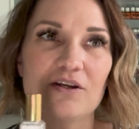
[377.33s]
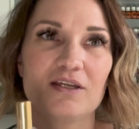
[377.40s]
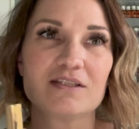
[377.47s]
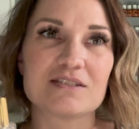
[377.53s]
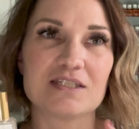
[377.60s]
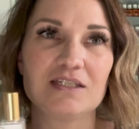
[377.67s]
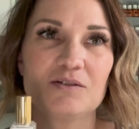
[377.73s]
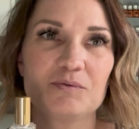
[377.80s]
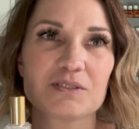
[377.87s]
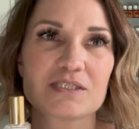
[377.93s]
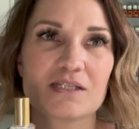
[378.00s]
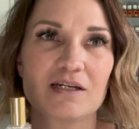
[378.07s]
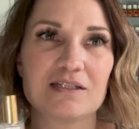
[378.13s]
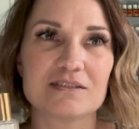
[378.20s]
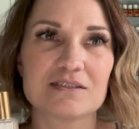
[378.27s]
It's equal
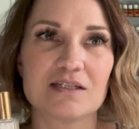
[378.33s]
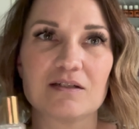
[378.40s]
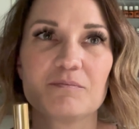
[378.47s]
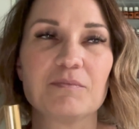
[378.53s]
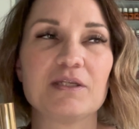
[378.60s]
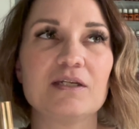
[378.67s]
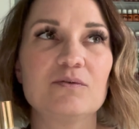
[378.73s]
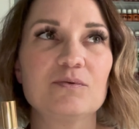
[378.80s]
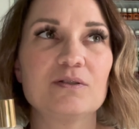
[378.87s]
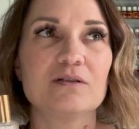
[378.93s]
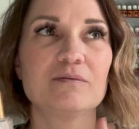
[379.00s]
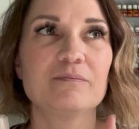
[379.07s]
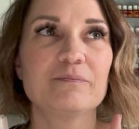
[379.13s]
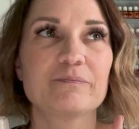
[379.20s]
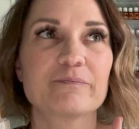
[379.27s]
size,
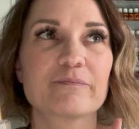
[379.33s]
equal